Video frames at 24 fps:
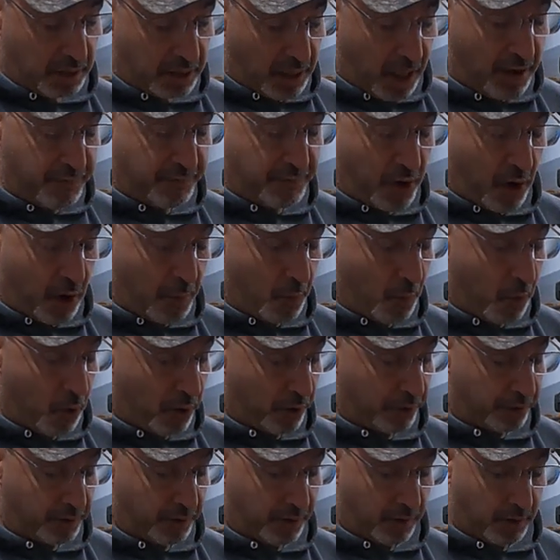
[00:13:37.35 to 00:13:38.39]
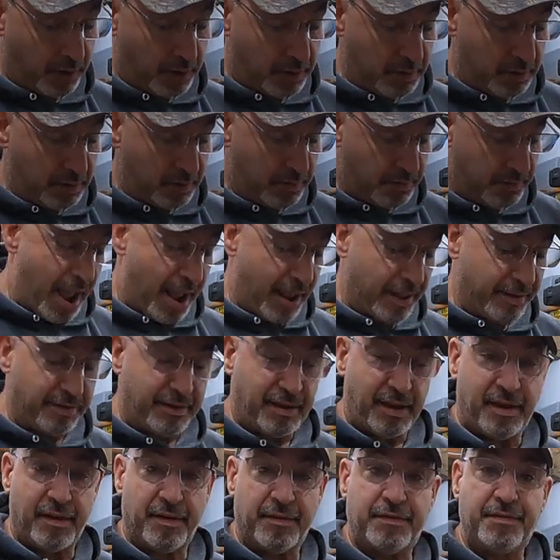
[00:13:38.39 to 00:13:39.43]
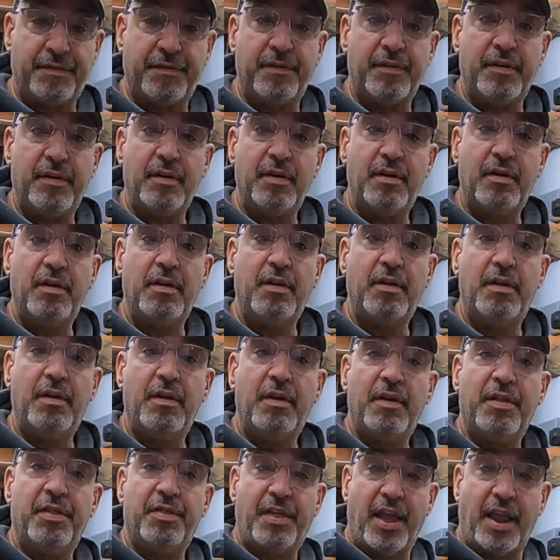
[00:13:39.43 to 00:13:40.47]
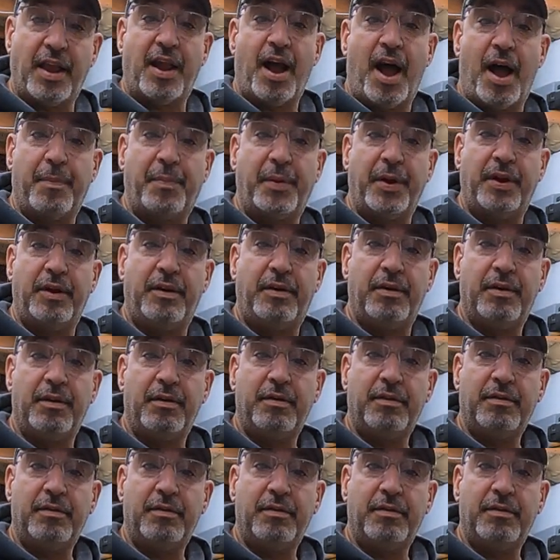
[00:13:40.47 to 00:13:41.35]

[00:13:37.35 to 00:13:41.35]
Lifetime warranty. And if they copied